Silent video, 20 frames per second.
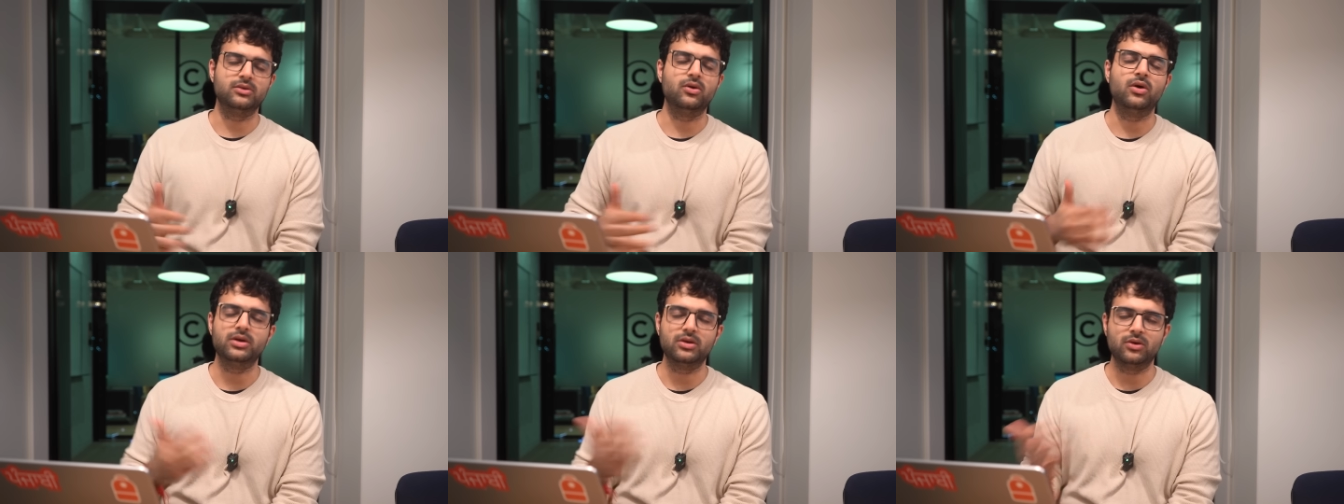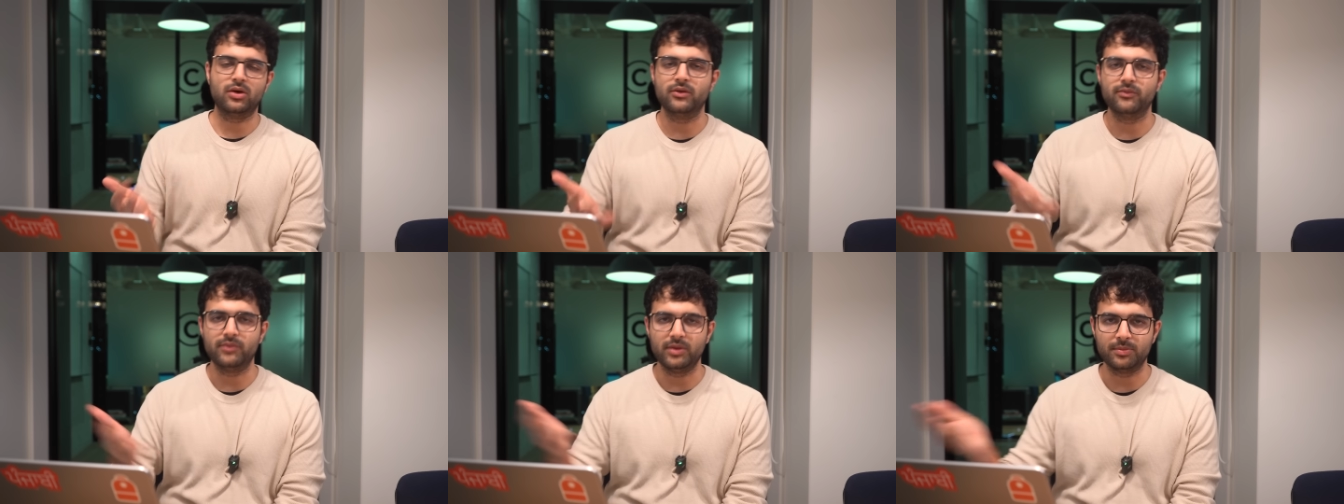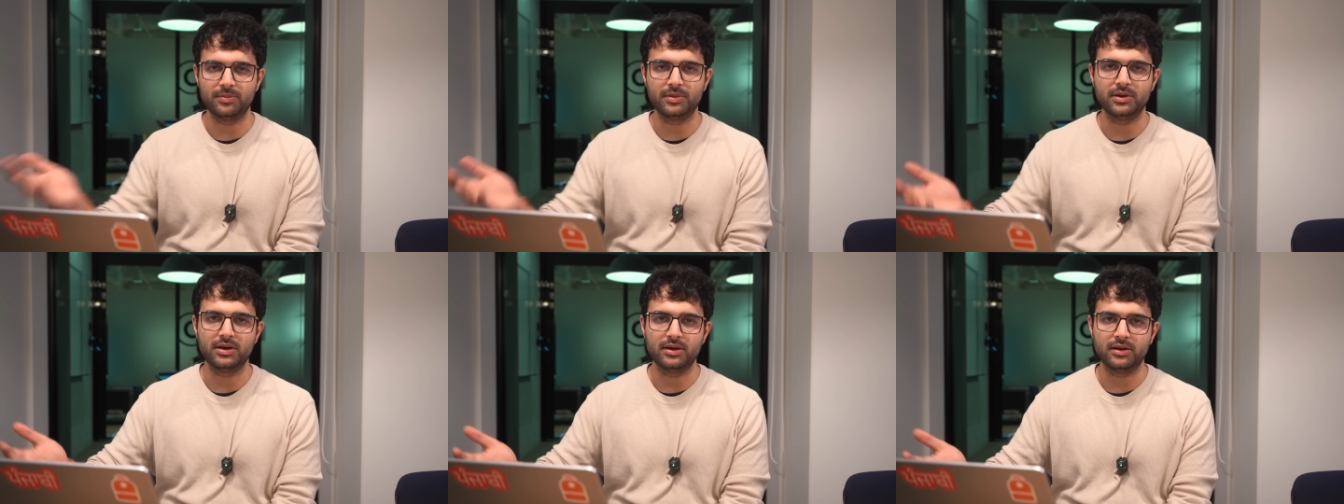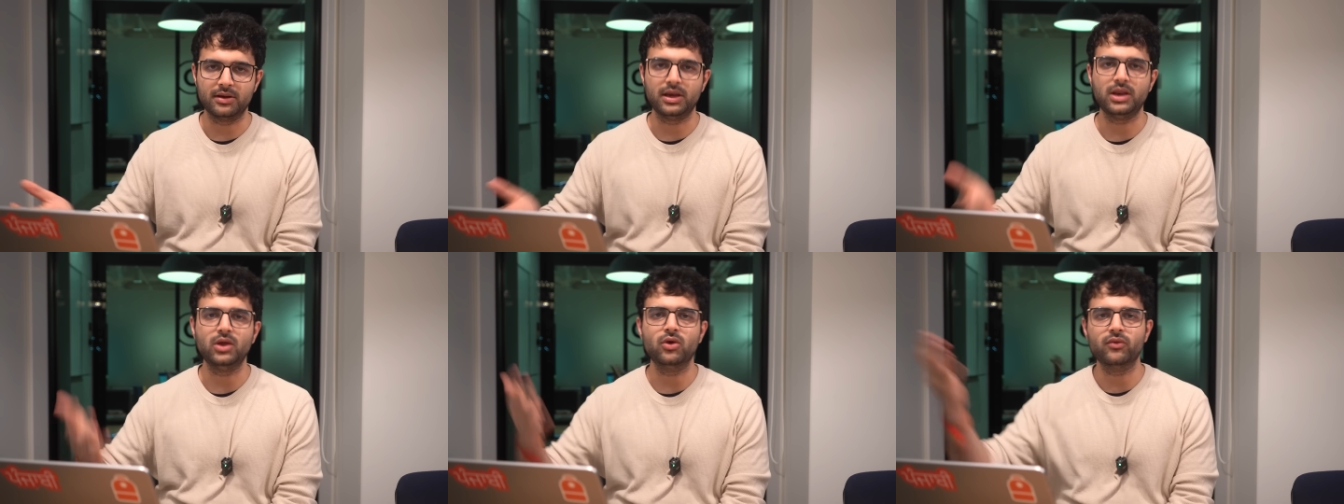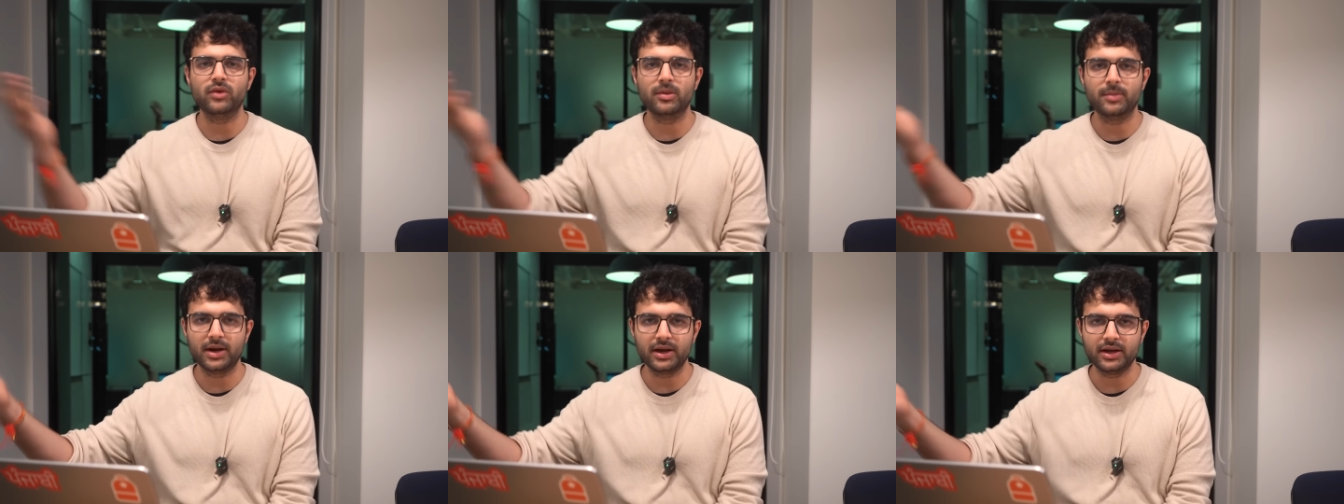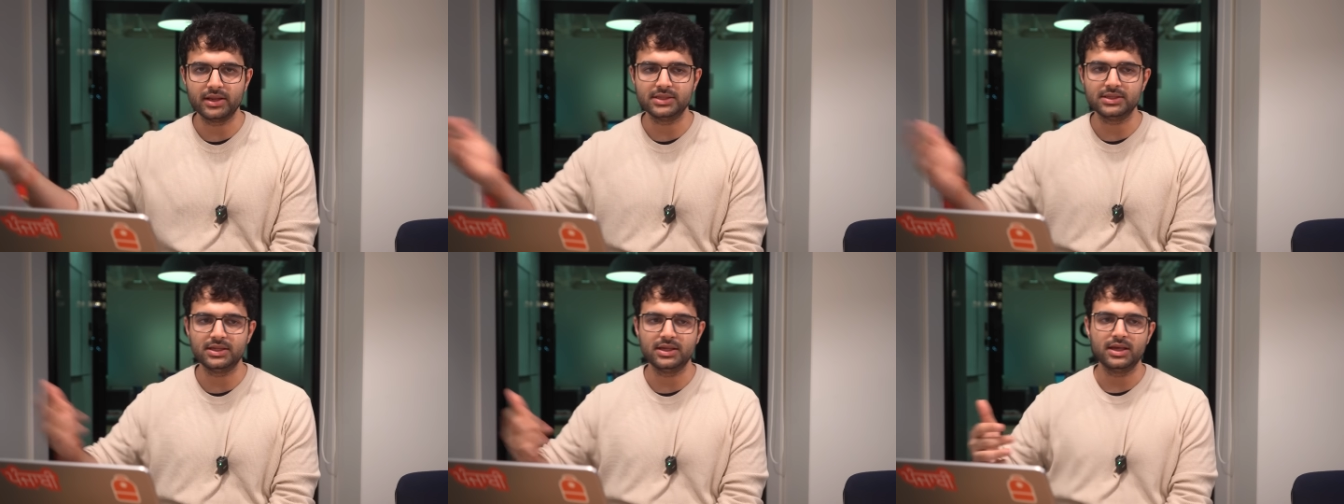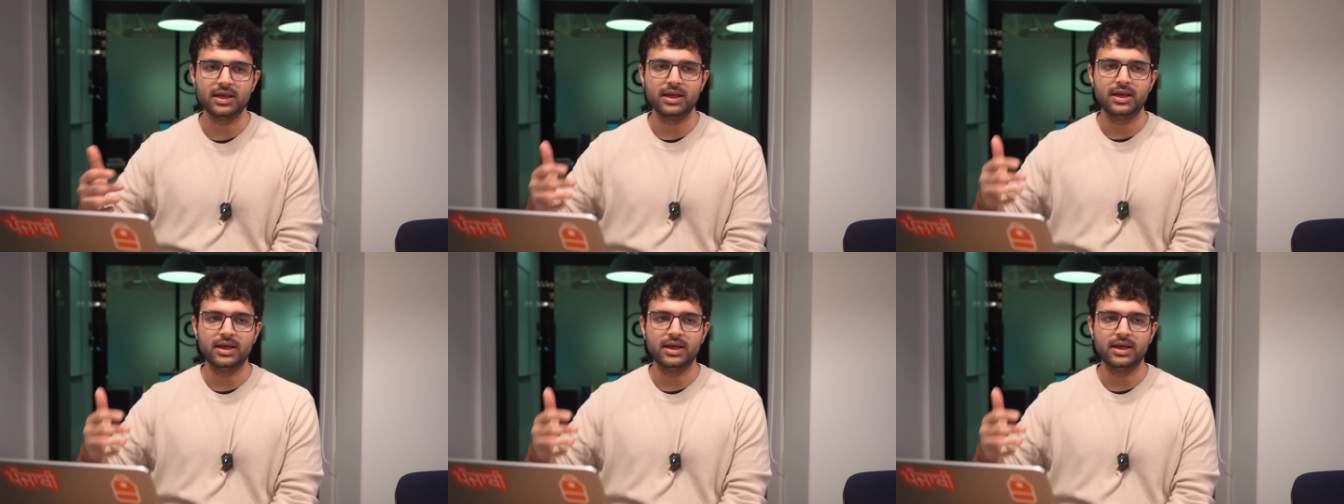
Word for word: not a lot of people knew WebRTC.